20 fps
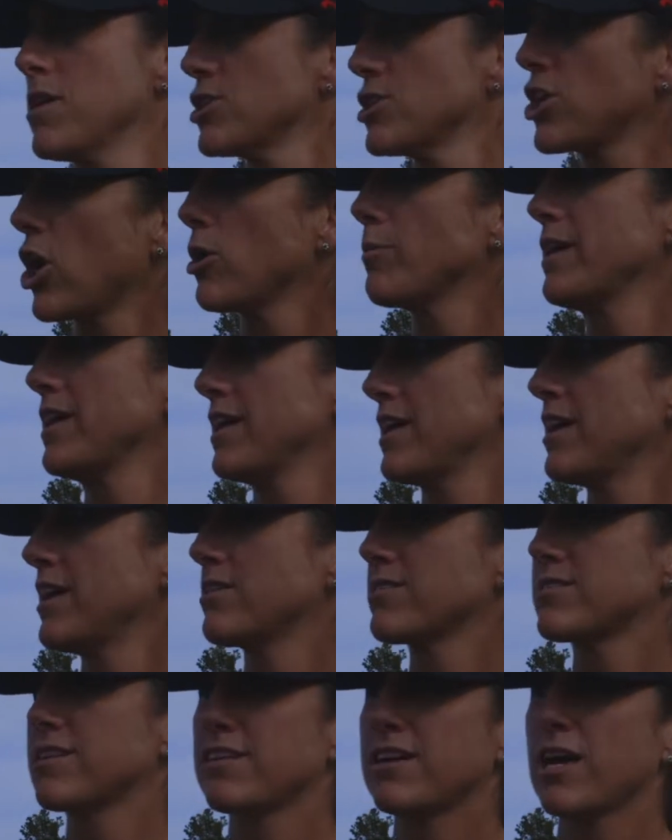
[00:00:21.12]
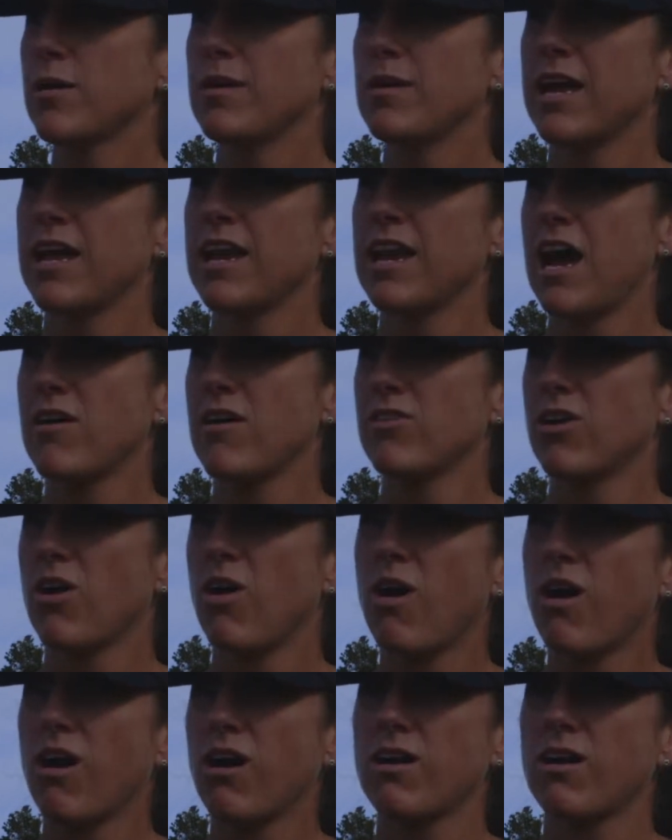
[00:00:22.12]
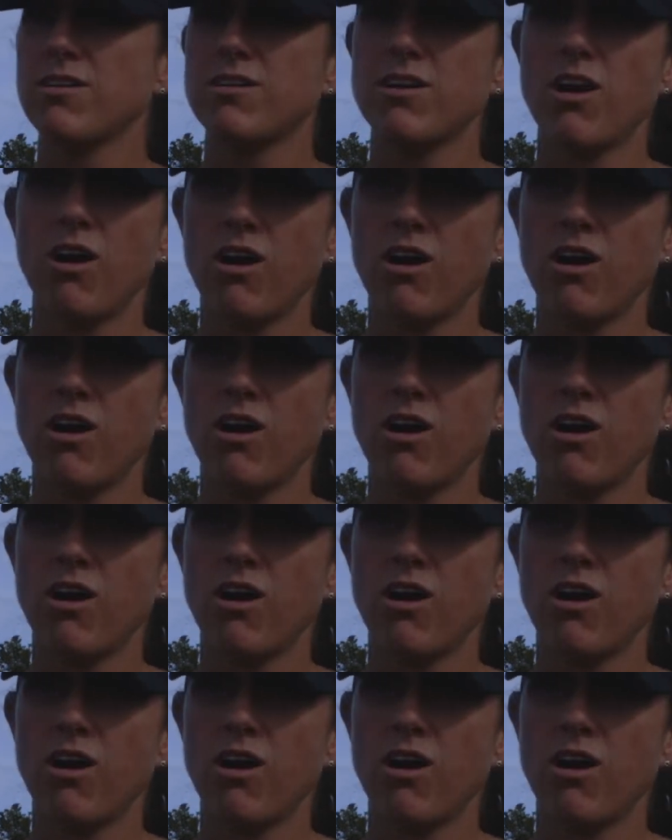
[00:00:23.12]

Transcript: Shelby Henderson come in having a hard